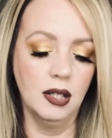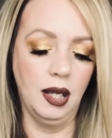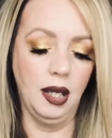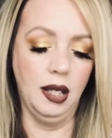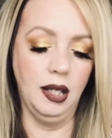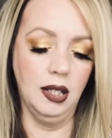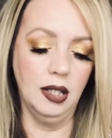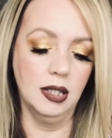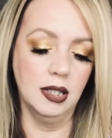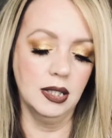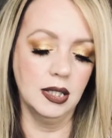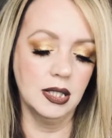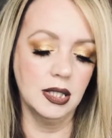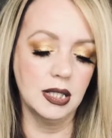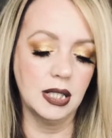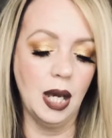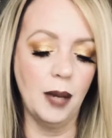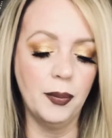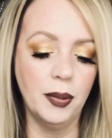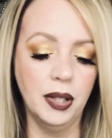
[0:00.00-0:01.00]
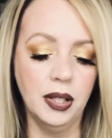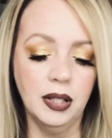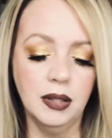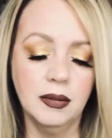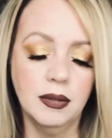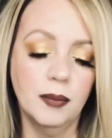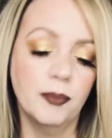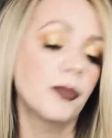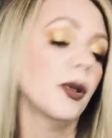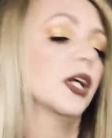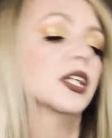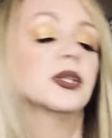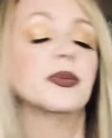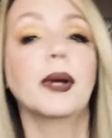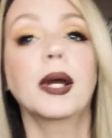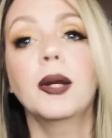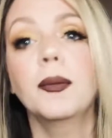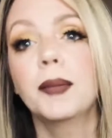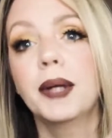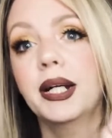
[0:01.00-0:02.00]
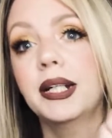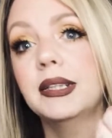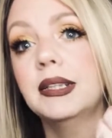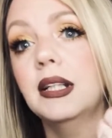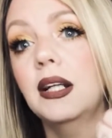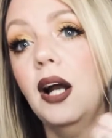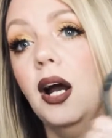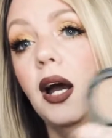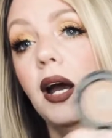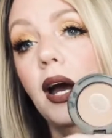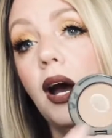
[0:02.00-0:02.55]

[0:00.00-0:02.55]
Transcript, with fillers: And I put it in the project pan because it